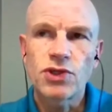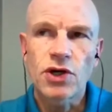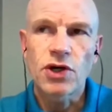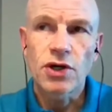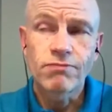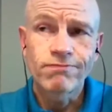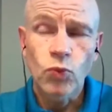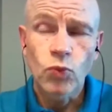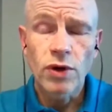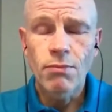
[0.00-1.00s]
which are
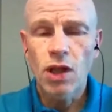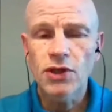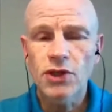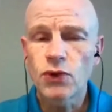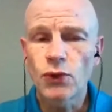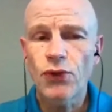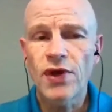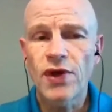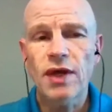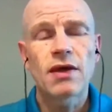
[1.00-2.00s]
one molecule
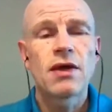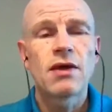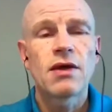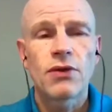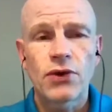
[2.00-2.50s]
thick.